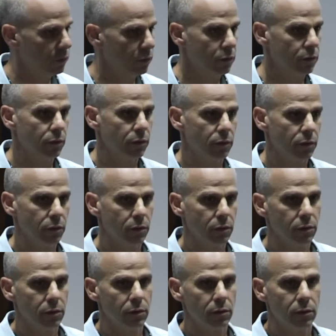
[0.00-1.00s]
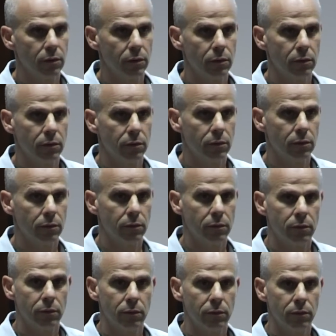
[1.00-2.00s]

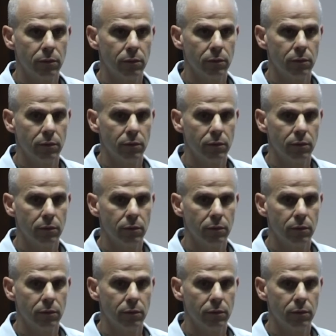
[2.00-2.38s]
No one is speaking in this clip.